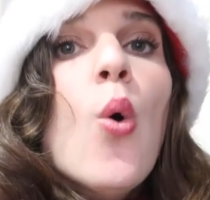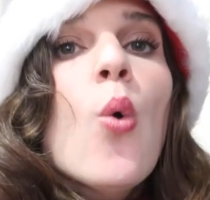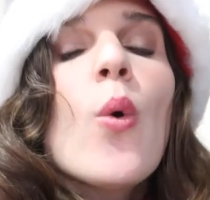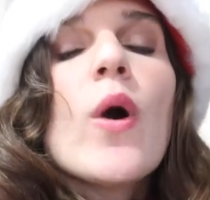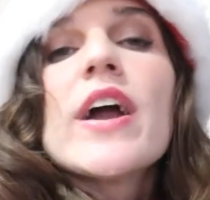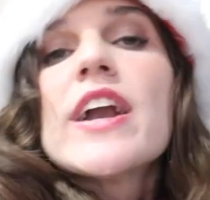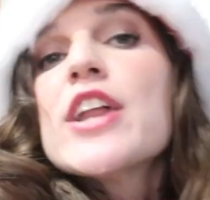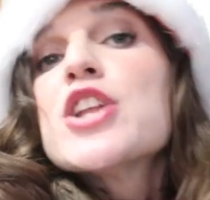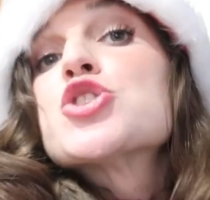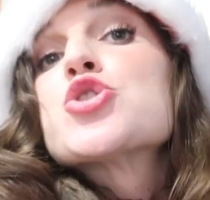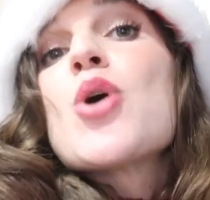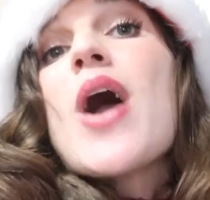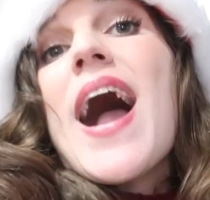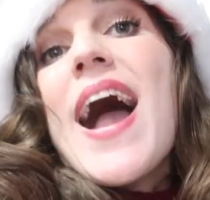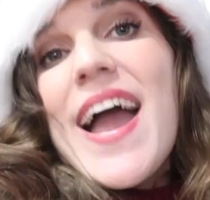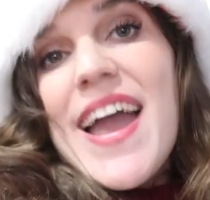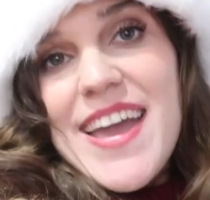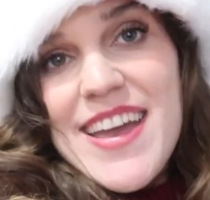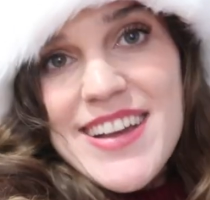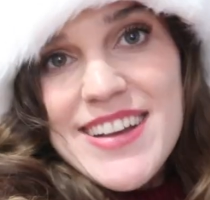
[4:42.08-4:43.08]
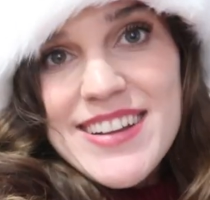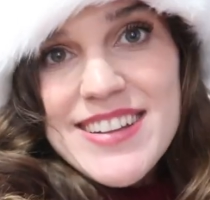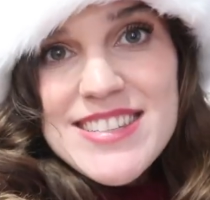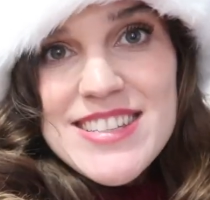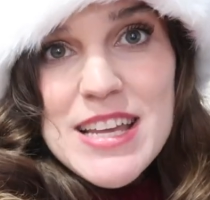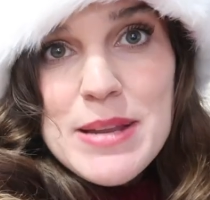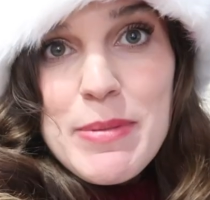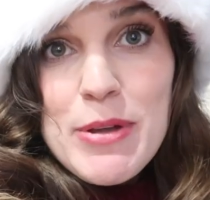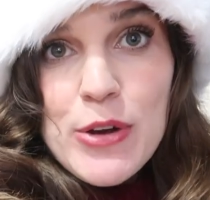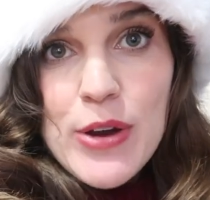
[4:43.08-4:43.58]
We're gonna try.
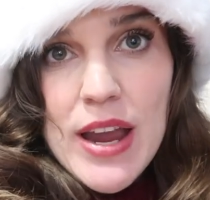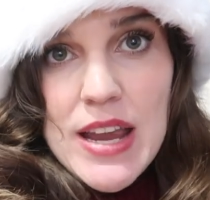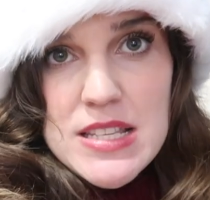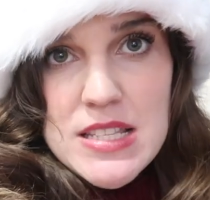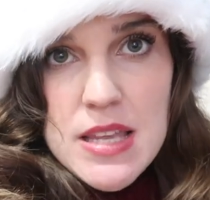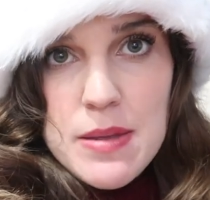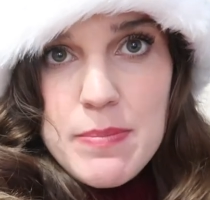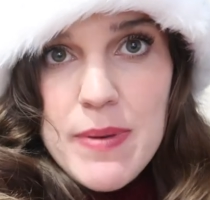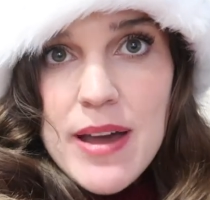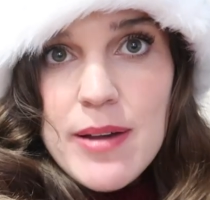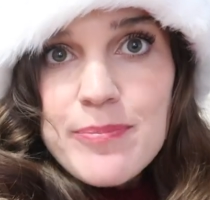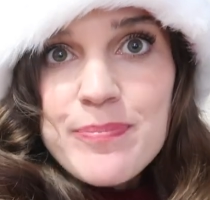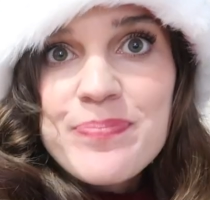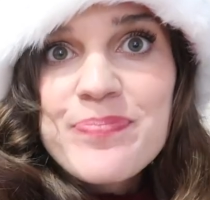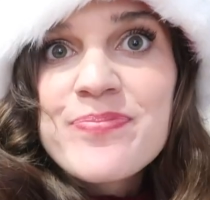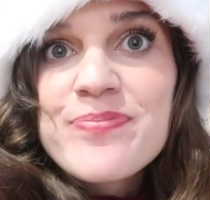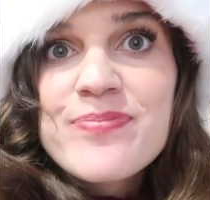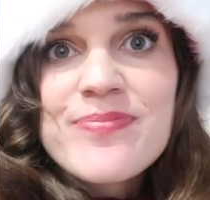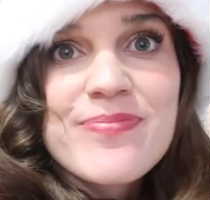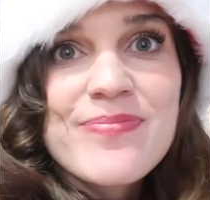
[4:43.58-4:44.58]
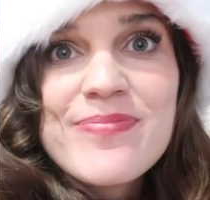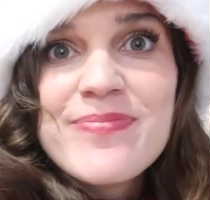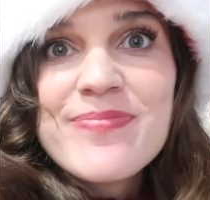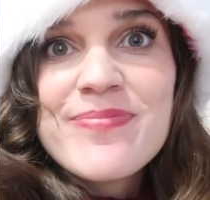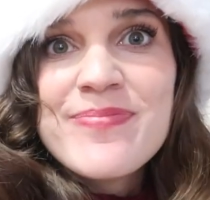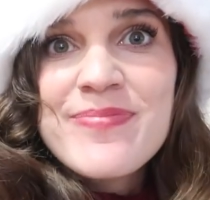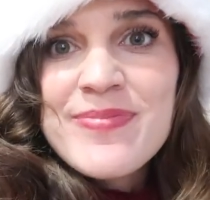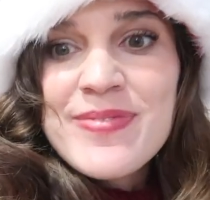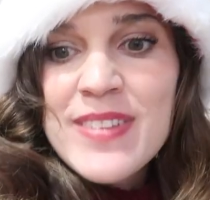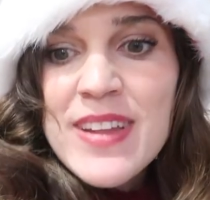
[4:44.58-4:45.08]
It's gonna be crazy, but
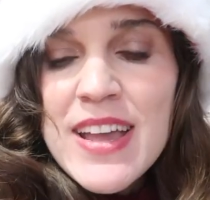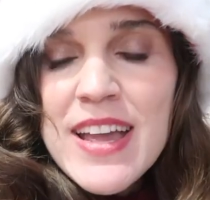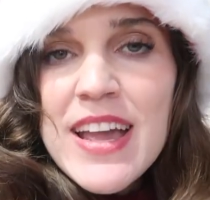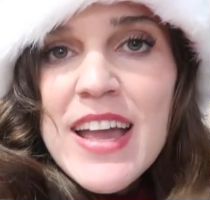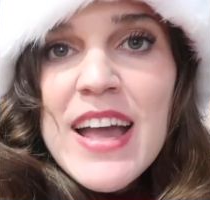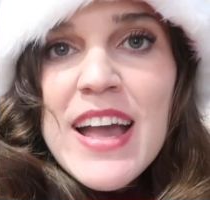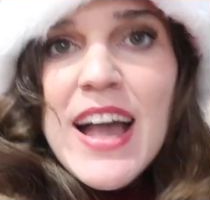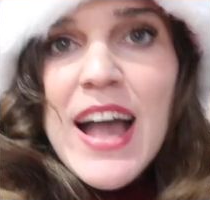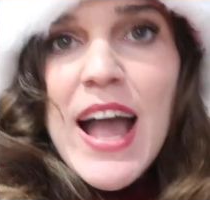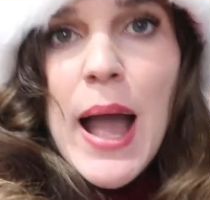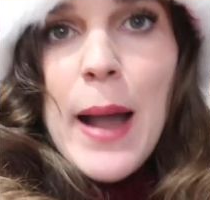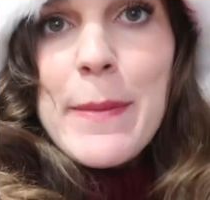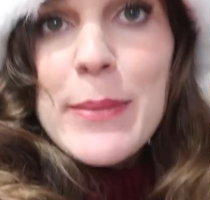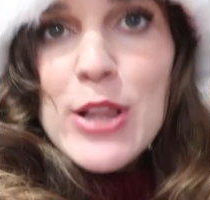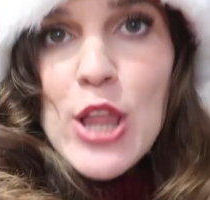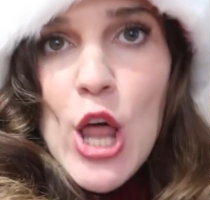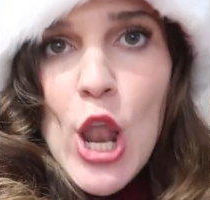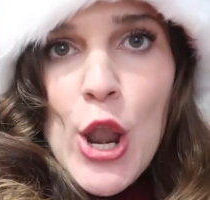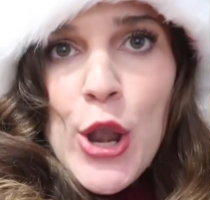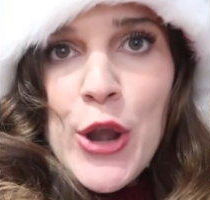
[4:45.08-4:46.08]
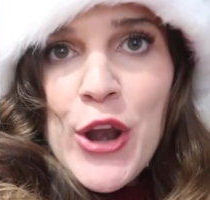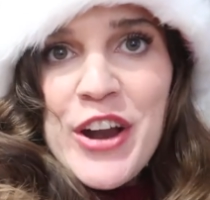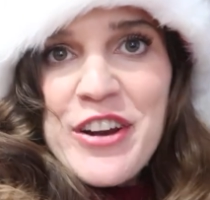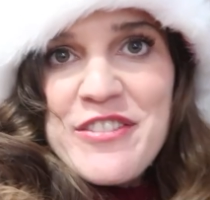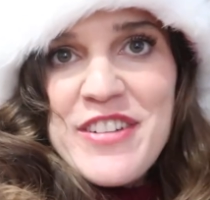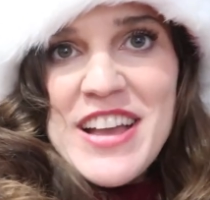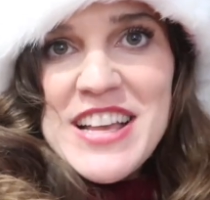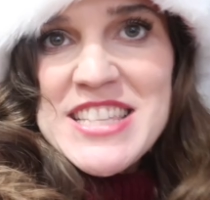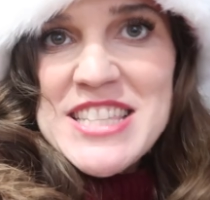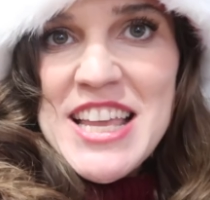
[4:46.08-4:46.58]
mm, I'm a little
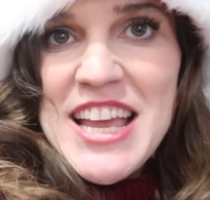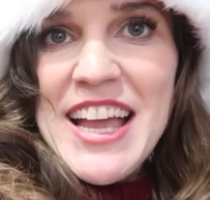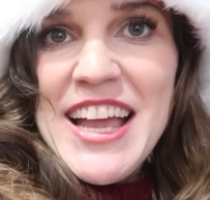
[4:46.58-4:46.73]
nervous.